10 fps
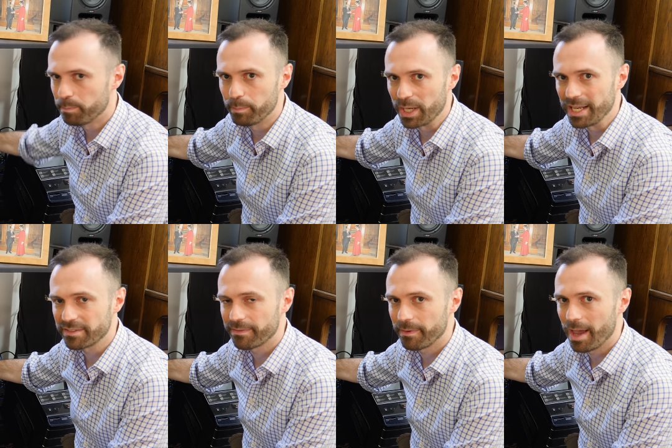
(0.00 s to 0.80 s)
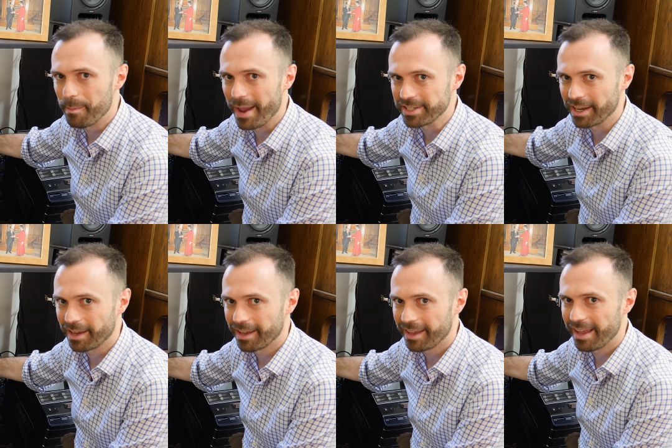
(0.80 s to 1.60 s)
But it's amazing.
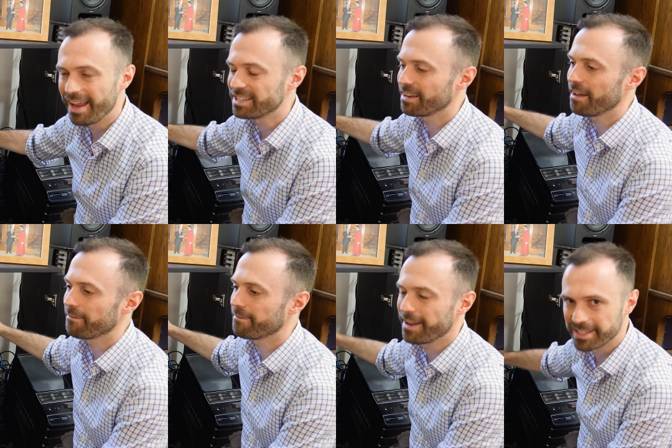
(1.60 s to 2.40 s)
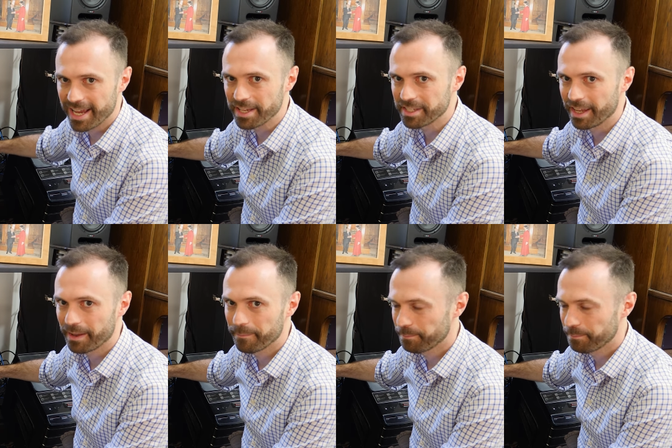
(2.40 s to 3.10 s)
It's fantastic.